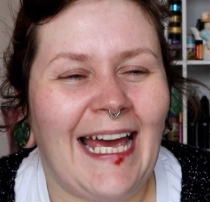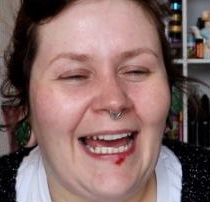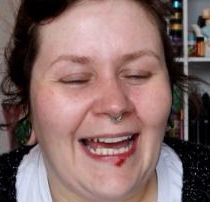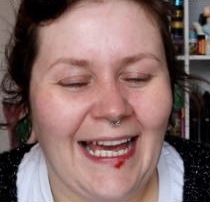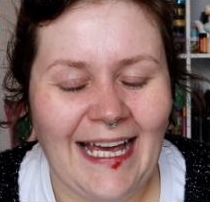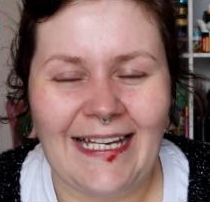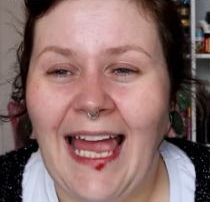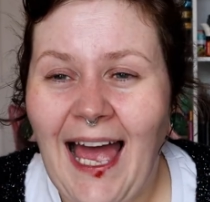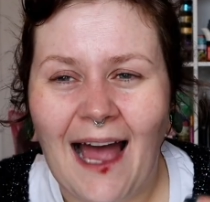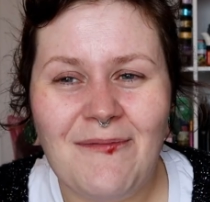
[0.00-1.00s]

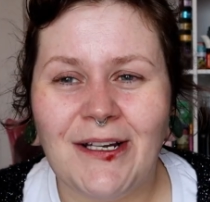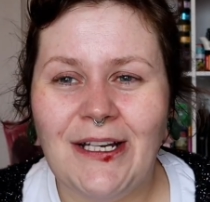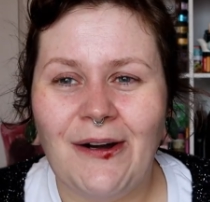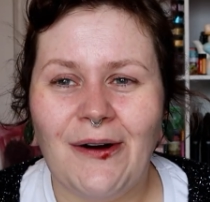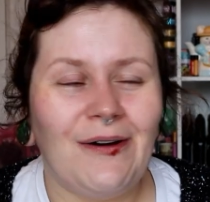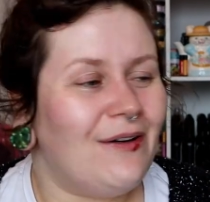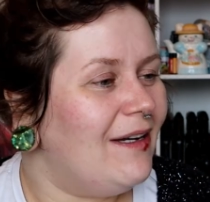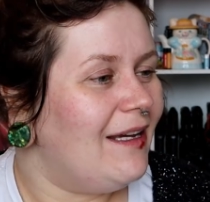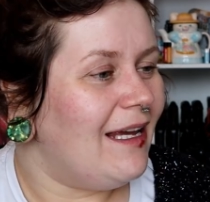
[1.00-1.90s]
gonna go